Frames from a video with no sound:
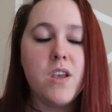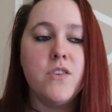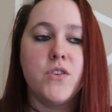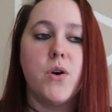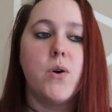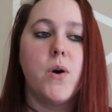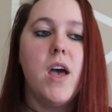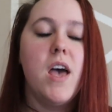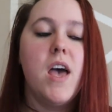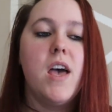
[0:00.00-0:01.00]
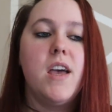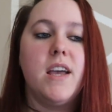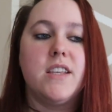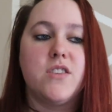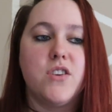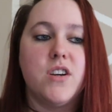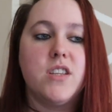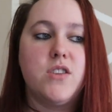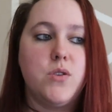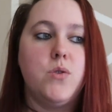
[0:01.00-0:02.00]
So it's
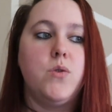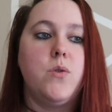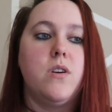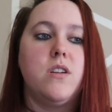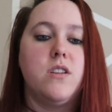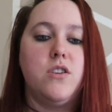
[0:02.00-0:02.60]
good to,